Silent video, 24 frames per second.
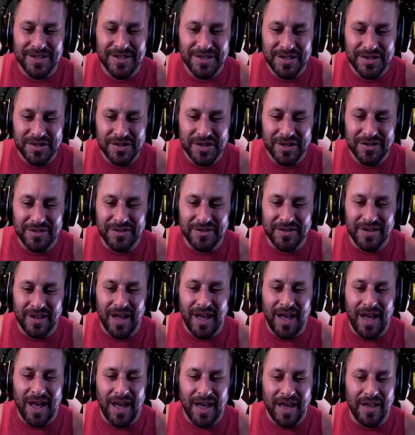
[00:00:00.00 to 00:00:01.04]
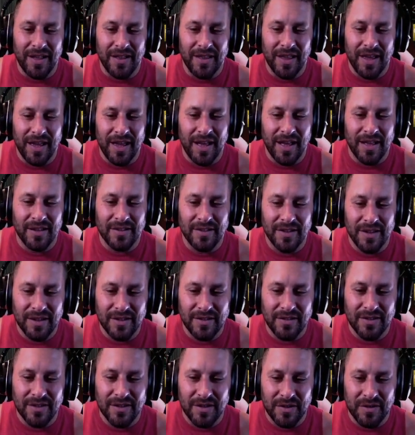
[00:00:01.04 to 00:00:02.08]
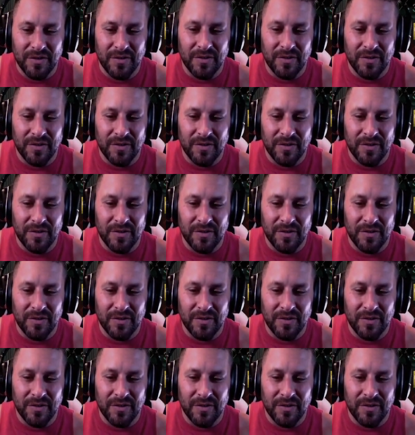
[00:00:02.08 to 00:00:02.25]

Just die, Aleha says. Unreal.